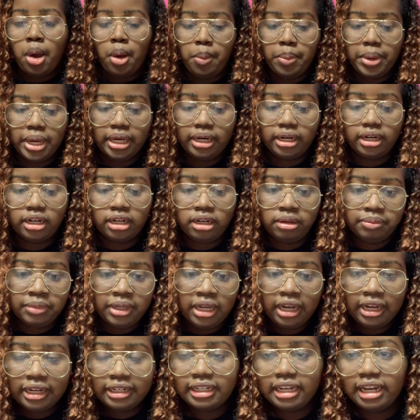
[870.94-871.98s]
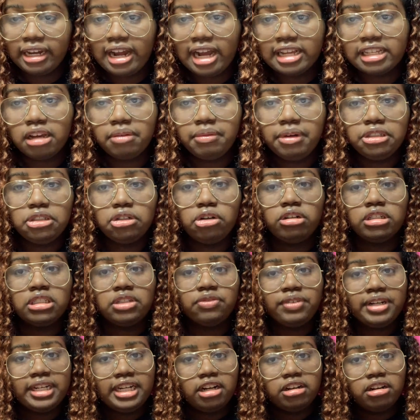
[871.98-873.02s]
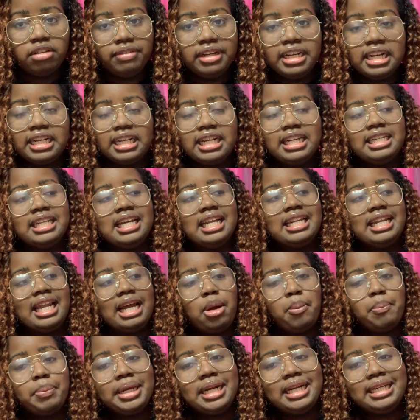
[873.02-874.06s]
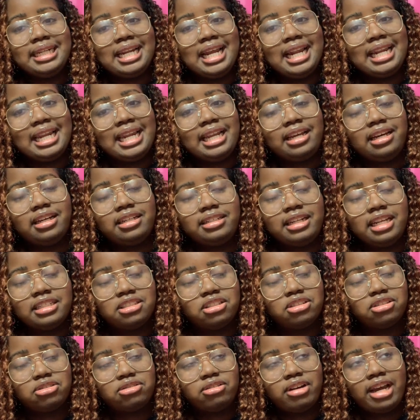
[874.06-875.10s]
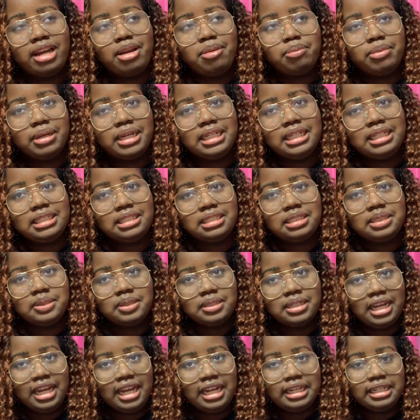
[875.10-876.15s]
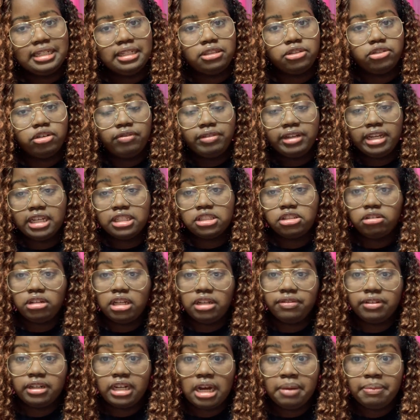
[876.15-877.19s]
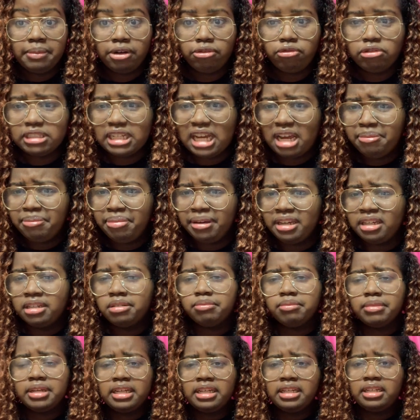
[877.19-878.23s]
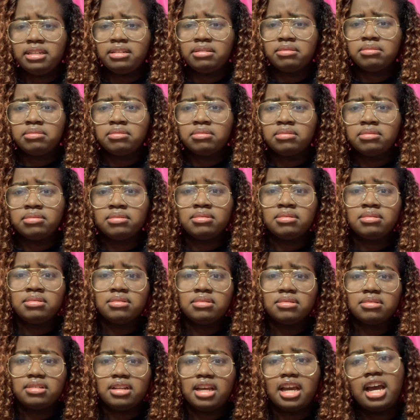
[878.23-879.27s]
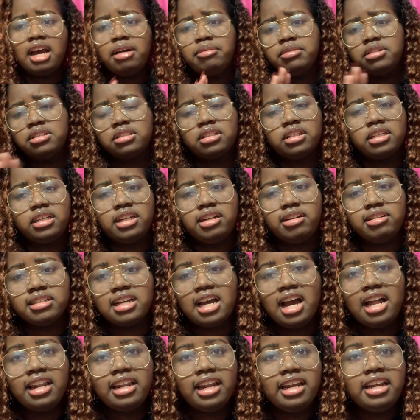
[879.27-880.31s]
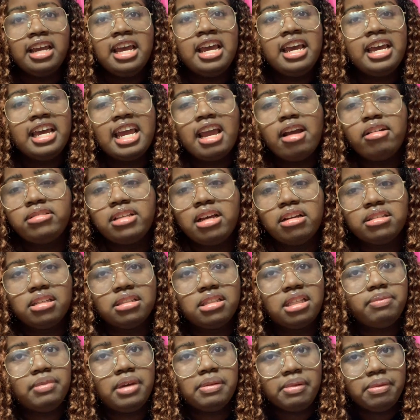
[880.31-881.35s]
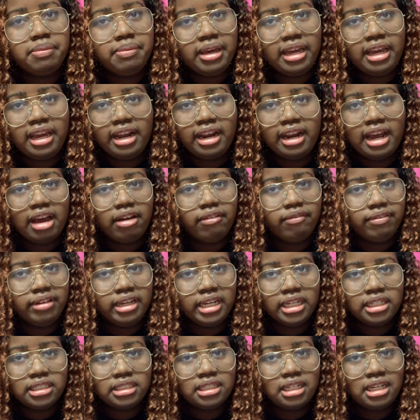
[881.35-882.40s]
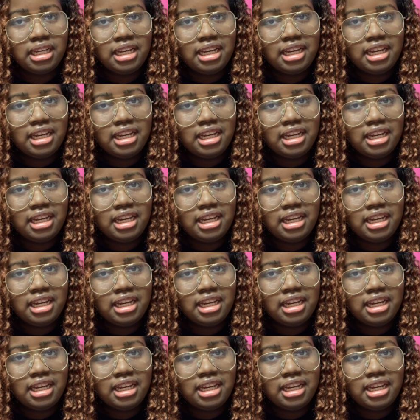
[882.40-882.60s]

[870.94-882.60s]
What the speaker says: But yeah, guys, hope you enjoyed this video. Don't forget to hit that like button, that subscribe button, and don't forget to leave a comment. Was I being mean? I'm just curious. Every time something make me mad, I vent.